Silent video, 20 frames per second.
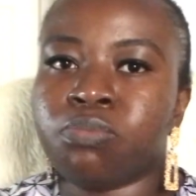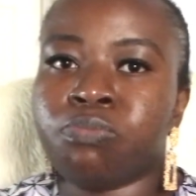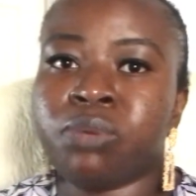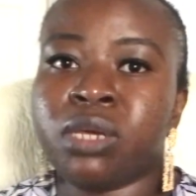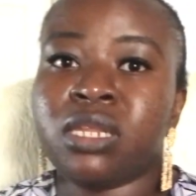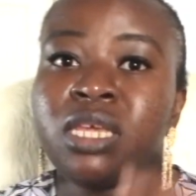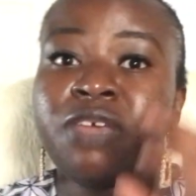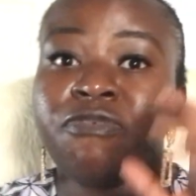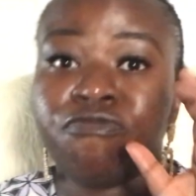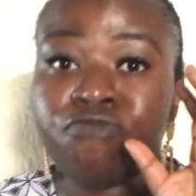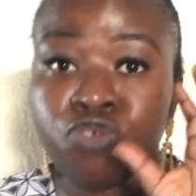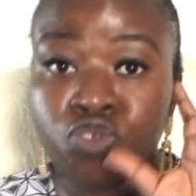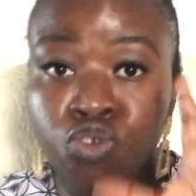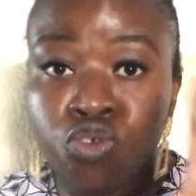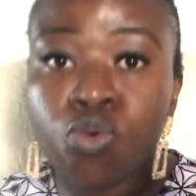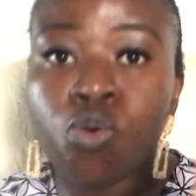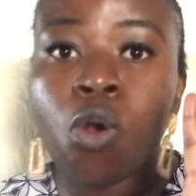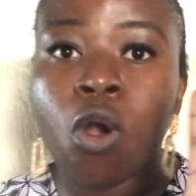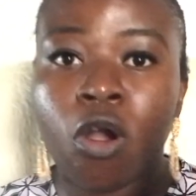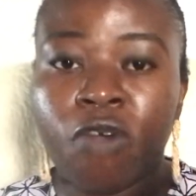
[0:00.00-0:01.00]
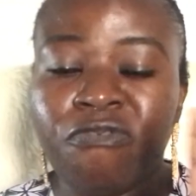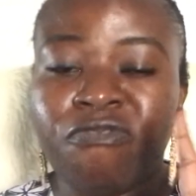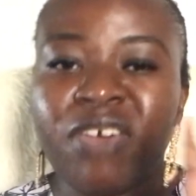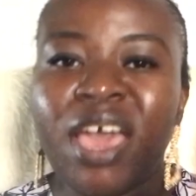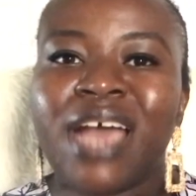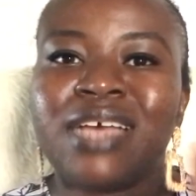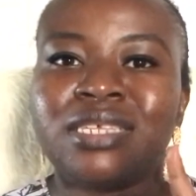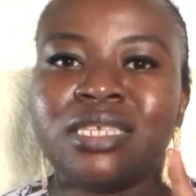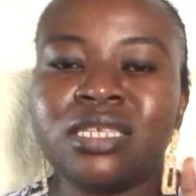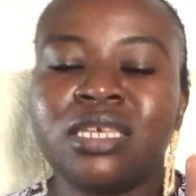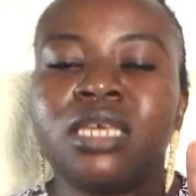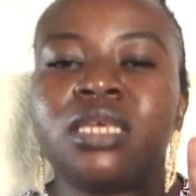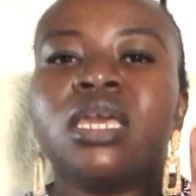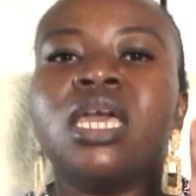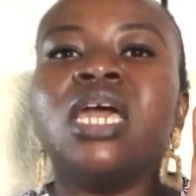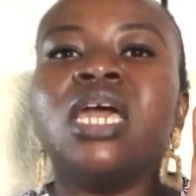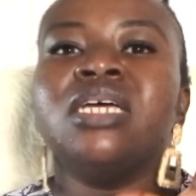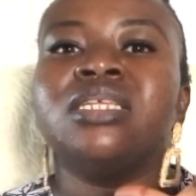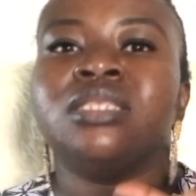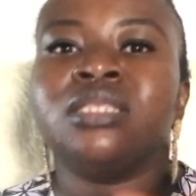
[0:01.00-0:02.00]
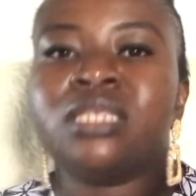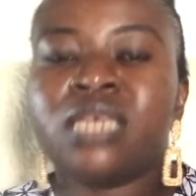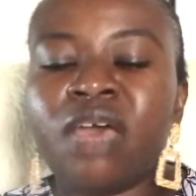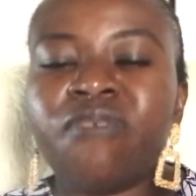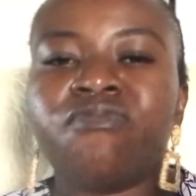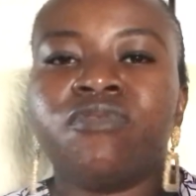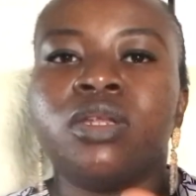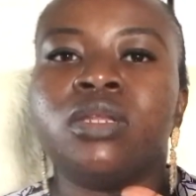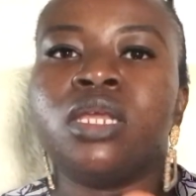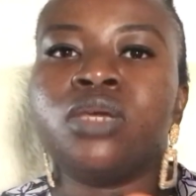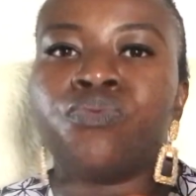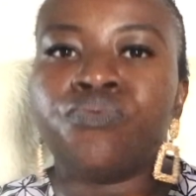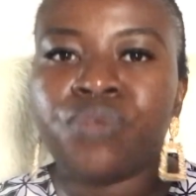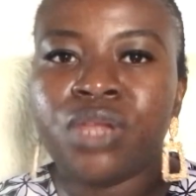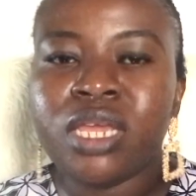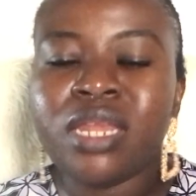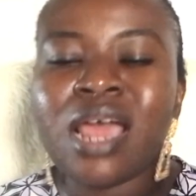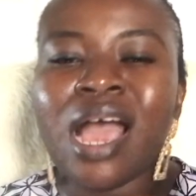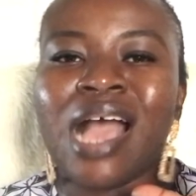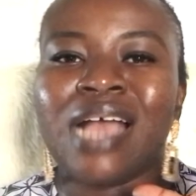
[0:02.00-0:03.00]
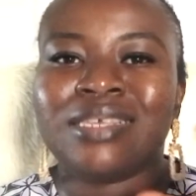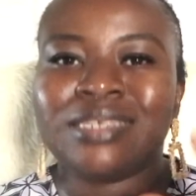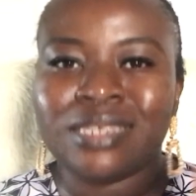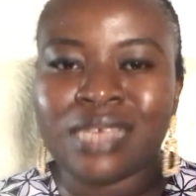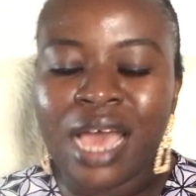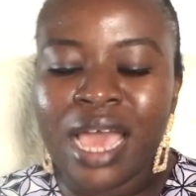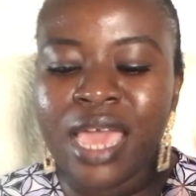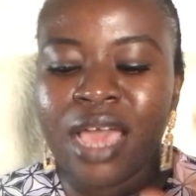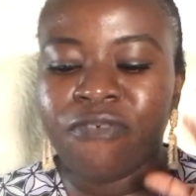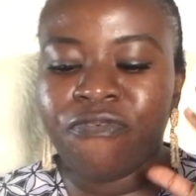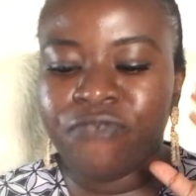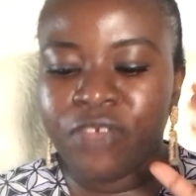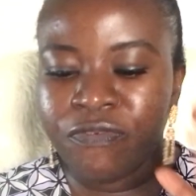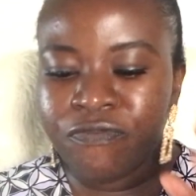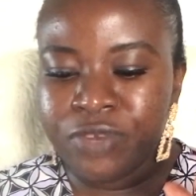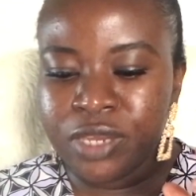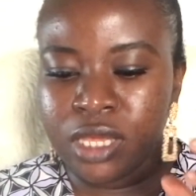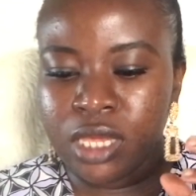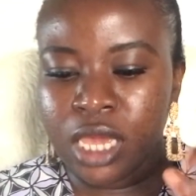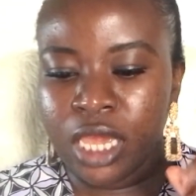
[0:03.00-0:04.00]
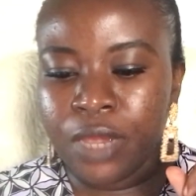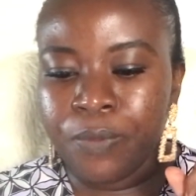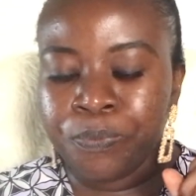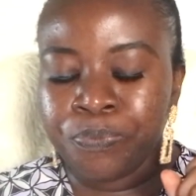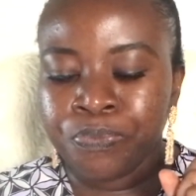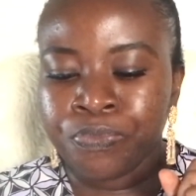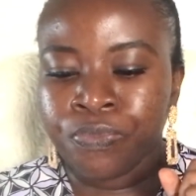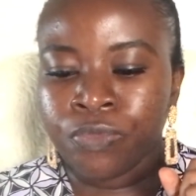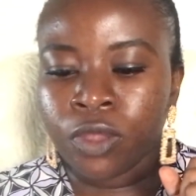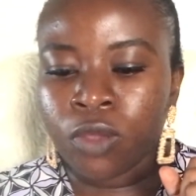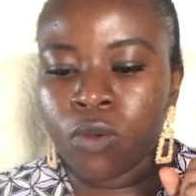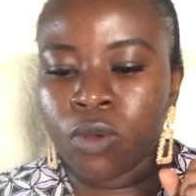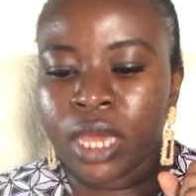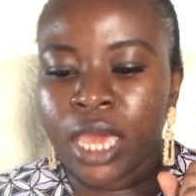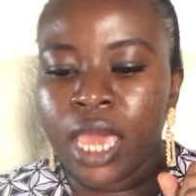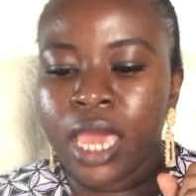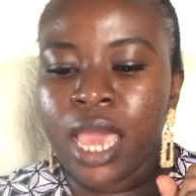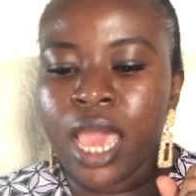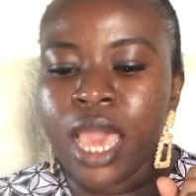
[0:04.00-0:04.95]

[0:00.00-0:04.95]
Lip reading: But if you are fasting, definitely read Isaiah 58, okay?